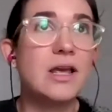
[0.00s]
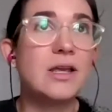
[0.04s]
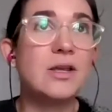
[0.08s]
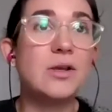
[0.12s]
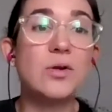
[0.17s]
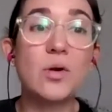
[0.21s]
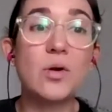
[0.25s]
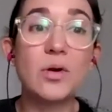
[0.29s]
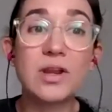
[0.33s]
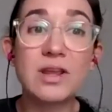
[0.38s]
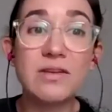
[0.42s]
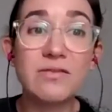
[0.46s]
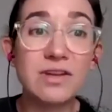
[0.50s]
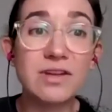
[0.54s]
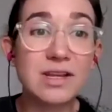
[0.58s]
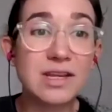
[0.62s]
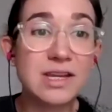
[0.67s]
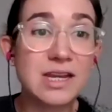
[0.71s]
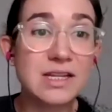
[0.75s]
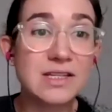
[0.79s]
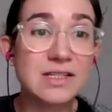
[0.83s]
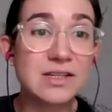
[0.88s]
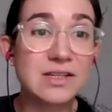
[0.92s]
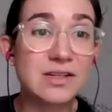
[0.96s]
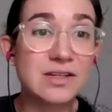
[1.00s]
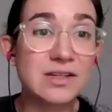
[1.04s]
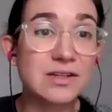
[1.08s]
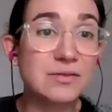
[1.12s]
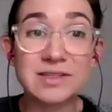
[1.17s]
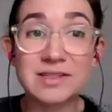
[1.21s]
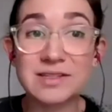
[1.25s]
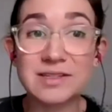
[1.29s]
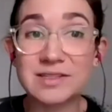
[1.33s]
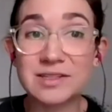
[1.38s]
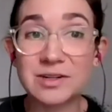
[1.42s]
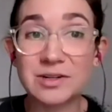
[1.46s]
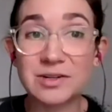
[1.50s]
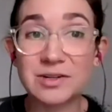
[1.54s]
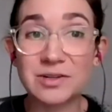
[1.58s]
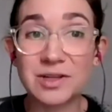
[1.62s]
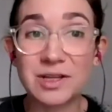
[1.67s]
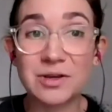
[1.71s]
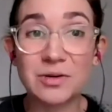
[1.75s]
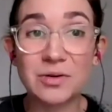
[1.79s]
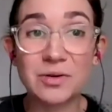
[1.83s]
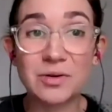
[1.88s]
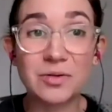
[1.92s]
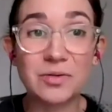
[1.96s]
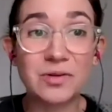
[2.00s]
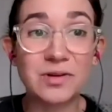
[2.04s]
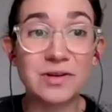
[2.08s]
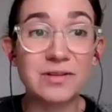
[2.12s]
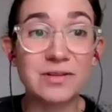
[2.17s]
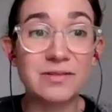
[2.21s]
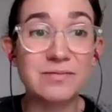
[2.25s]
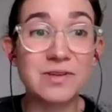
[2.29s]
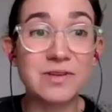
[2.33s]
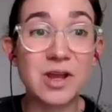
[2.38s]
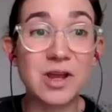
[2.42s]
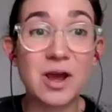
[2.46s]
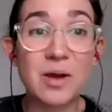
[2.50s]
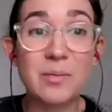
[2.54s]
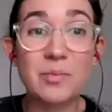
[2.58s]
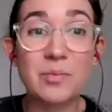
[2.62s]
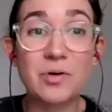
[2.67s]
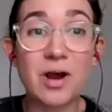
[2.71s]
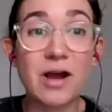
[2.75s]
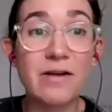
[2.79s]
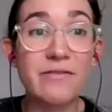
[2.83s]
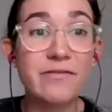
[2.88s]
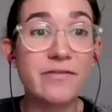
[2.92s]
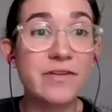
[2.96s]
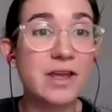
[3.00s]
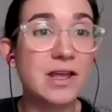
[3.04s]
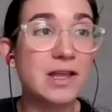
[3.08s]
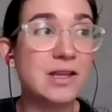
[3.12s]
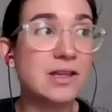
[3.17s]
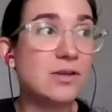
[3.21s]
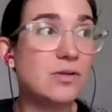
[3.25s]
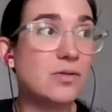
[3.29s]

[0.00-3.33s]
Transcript: you don't even need to necessarily go to a nonprofit.